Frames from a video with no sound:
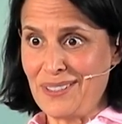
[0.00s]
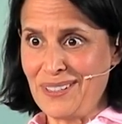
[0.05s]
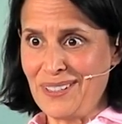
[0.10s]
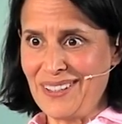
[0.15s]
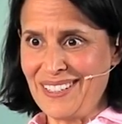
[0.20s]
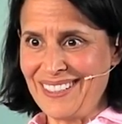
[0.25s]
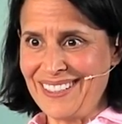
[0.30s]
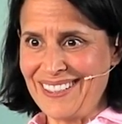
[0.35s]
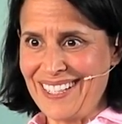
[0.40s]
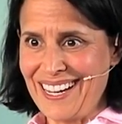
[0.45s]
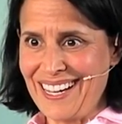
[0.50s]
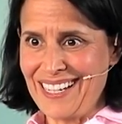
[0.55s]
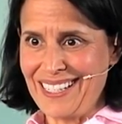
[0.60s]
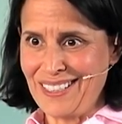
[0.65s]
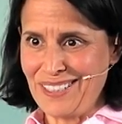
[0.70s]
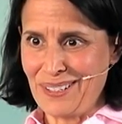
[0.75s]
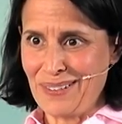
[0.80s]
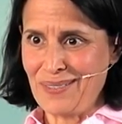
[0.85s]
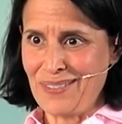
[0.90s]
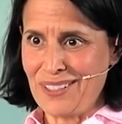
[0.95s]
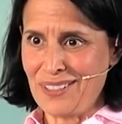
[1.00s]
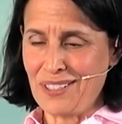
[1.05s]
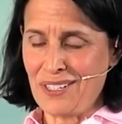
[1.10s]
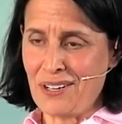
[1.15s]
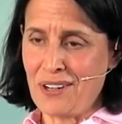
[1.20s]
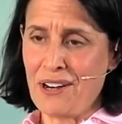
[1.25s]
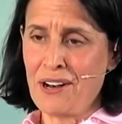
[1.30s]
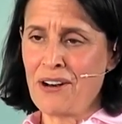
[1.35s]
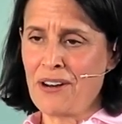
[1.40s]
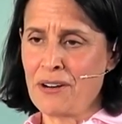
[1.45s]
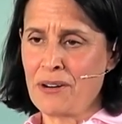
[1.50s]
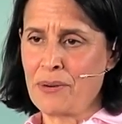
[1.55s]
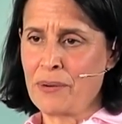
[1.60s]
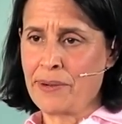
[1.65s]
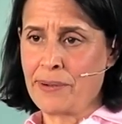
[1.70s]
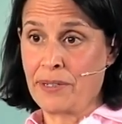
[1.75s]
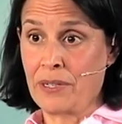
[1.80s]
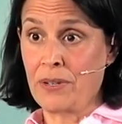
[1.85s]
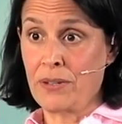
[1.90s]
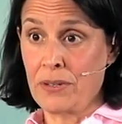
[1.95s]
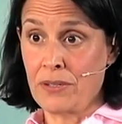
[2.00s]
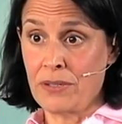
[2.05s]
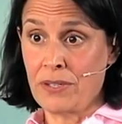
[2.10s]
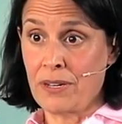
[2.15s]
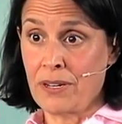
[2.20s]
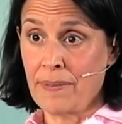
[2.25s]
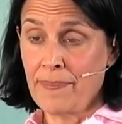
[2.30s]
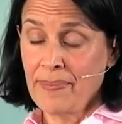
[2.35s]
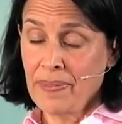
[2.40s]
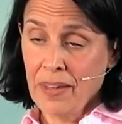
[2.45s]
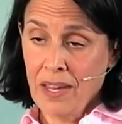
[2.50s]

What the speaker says: in this case of the scenario we were using,